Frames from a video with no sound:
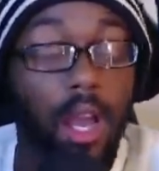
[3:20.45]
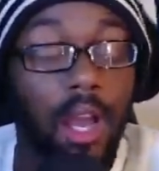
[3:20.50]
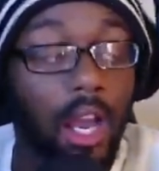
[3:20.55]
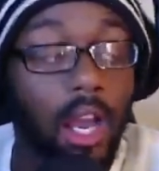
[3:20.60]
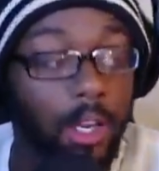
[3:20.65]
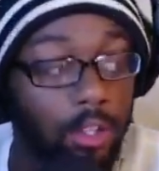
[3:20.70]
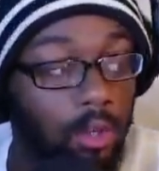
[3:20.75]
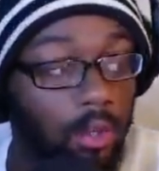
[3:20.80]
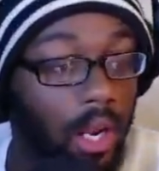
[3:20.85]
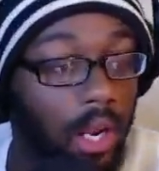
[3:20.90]
I
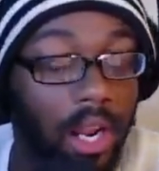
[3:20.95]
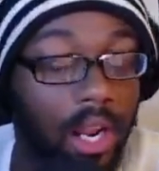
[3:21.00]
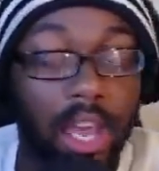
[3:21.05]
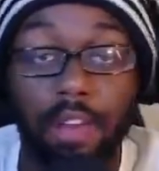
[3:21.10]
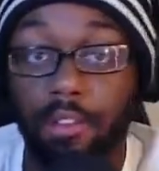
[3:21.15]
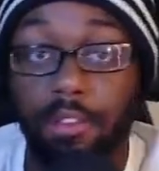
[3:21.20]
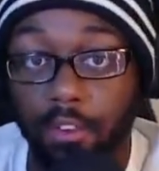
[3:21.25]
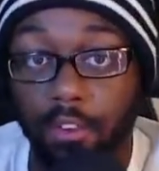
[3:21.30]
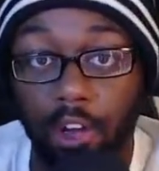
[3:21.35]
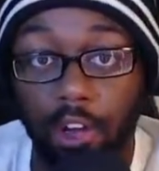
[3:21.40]
do not have
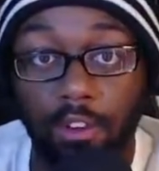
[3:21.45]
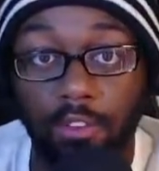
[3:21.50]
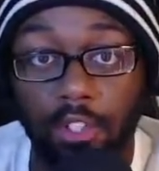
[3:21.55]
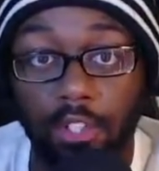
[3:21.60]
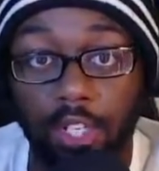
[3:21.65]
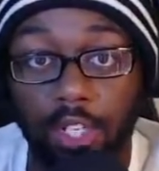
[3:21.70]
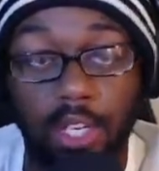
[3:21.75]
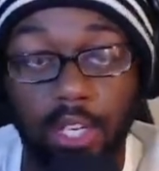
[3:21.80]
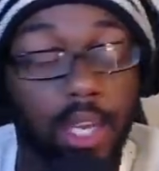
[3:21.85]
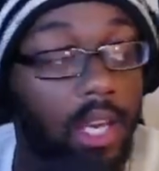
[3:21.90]
Evolved
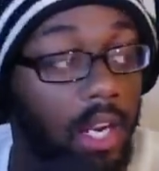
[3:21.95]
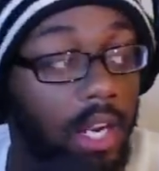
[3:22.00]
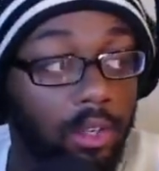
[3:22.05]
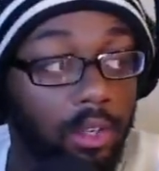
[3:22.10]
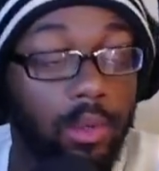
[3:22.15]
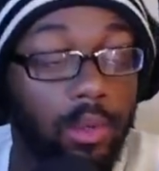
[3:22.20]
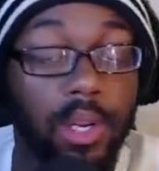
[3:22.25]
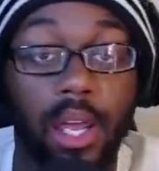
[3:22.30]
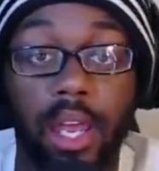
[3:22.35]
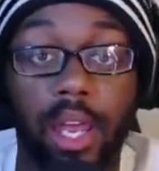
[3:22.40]
Vegeta, and I
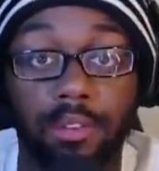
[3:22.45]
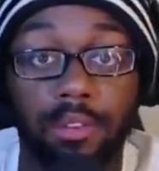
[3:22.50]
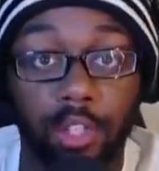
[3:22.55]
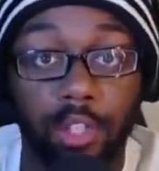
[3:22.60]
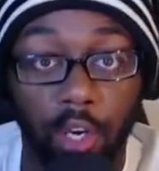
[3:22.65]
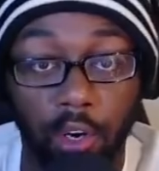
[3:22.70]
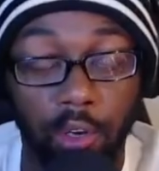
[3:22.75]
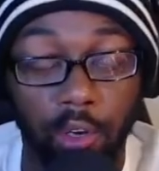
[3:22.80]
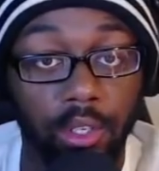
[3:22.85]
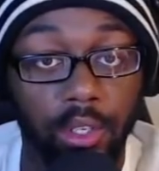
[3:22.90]
do not have
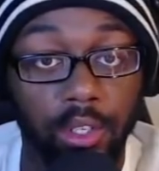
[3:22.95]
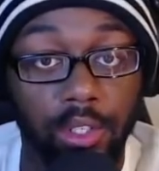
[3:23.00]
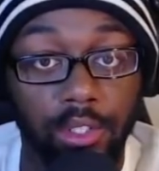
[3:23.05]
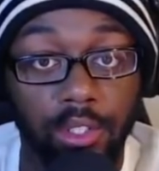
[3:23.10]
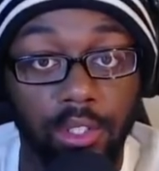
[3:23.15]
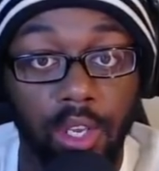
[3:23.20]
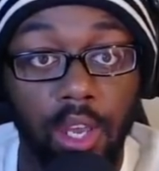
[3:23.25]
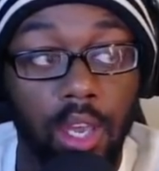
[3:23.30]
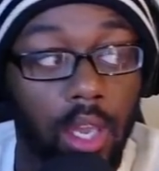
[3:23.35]
Turles